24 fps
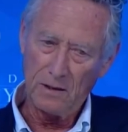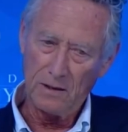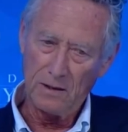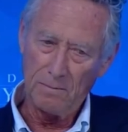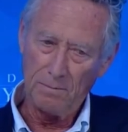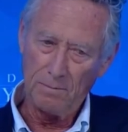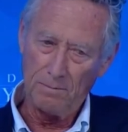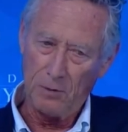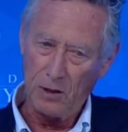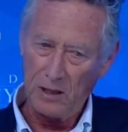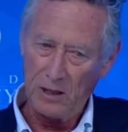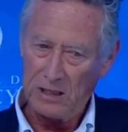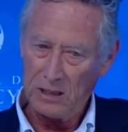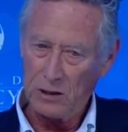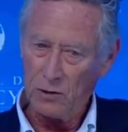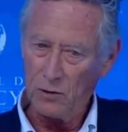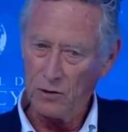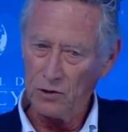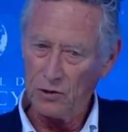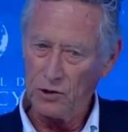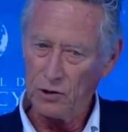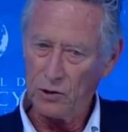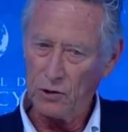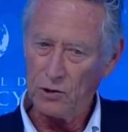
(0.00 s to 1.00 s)
Political
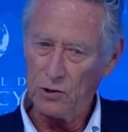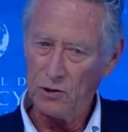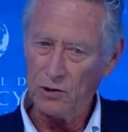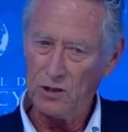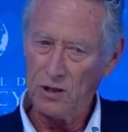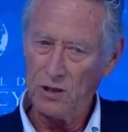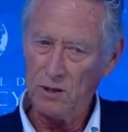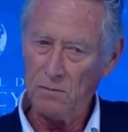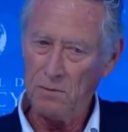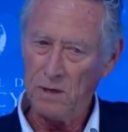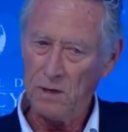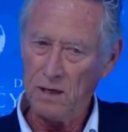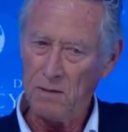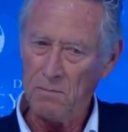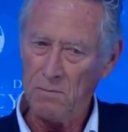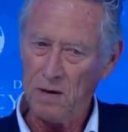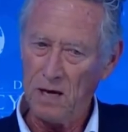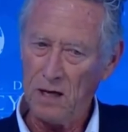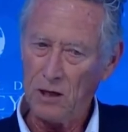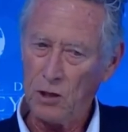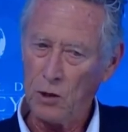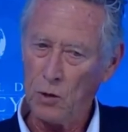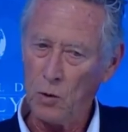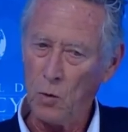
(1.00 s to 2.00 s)
uncertainty may
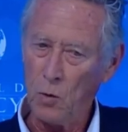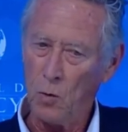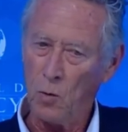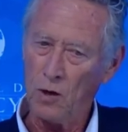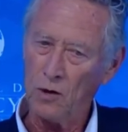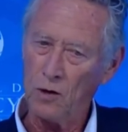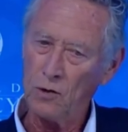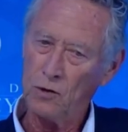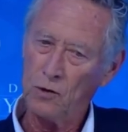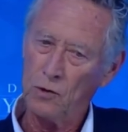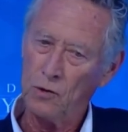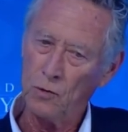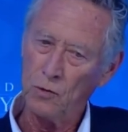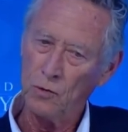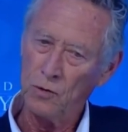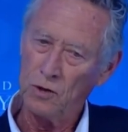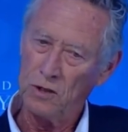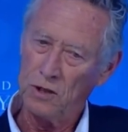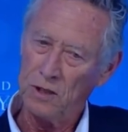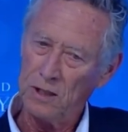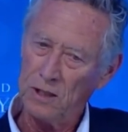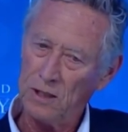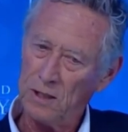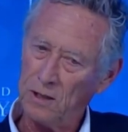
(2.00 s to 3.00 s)
make you want to
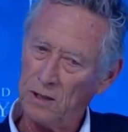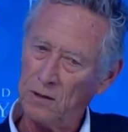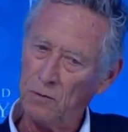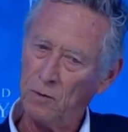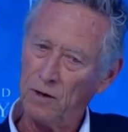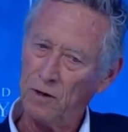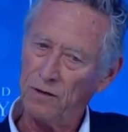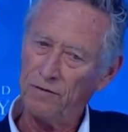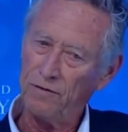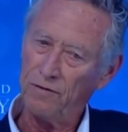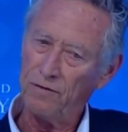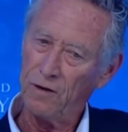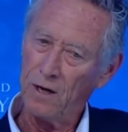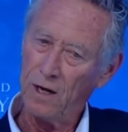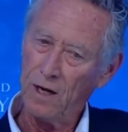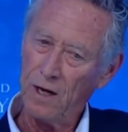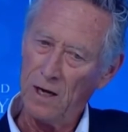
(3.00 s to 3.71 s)
deal with